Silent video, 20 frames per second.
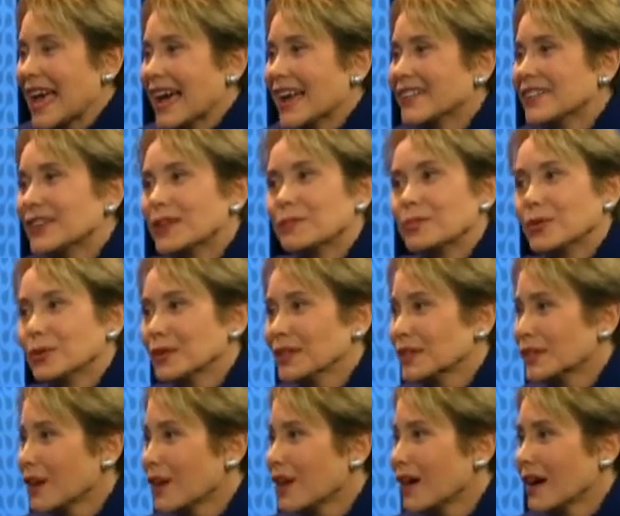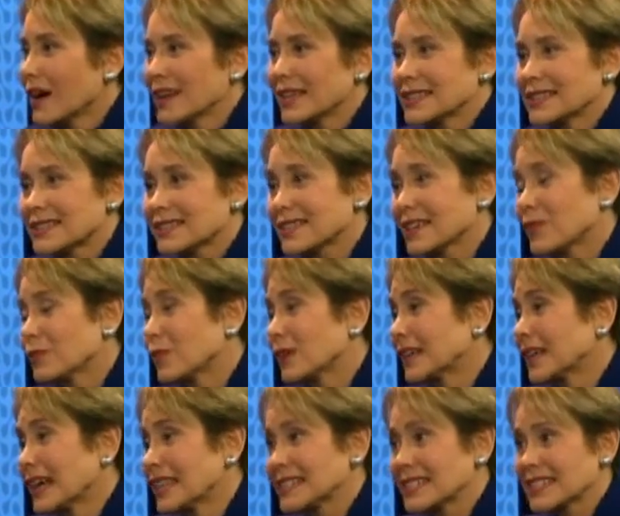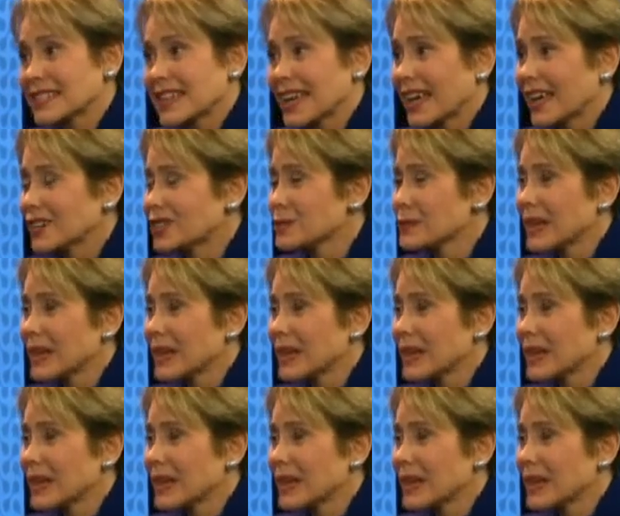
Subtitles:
And then a booty call, it's a one-night stand.